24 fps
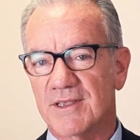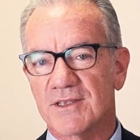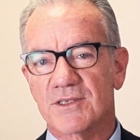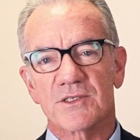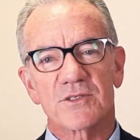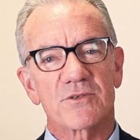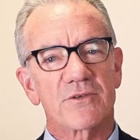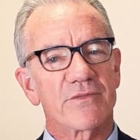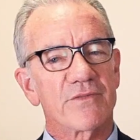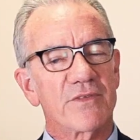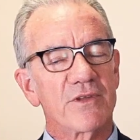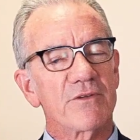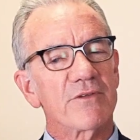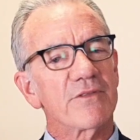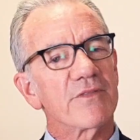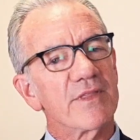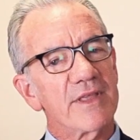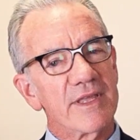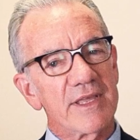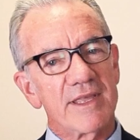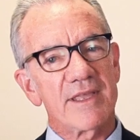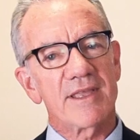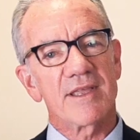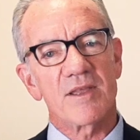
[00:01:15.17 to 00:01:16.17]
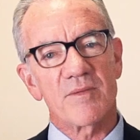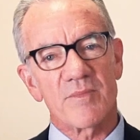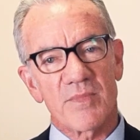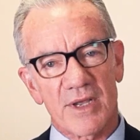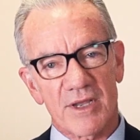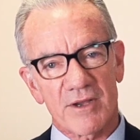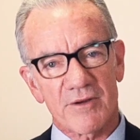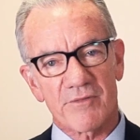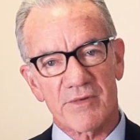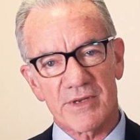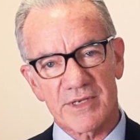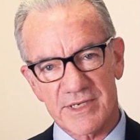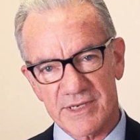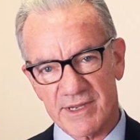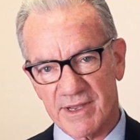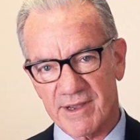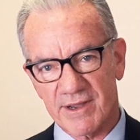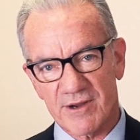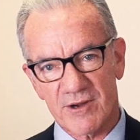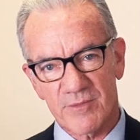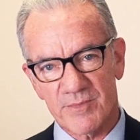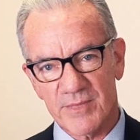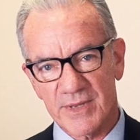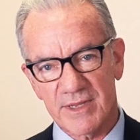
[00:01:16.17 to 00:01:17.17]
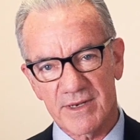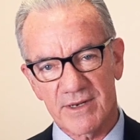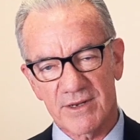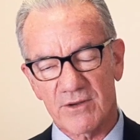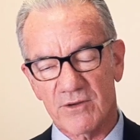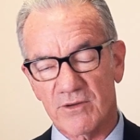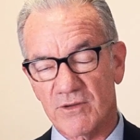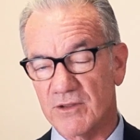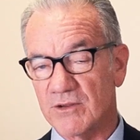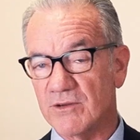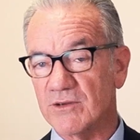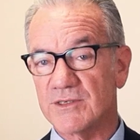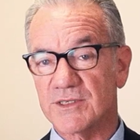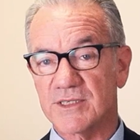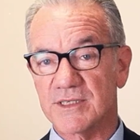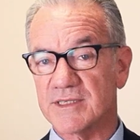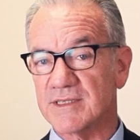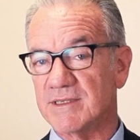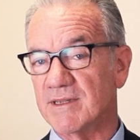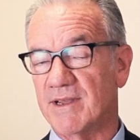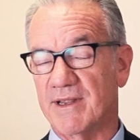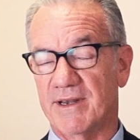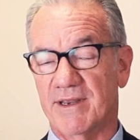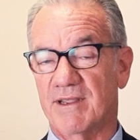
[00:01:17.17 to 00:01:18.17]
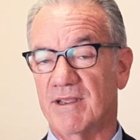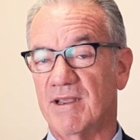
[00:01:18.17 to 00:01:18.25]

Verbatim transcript: So if you're thinking about retirement or you're just not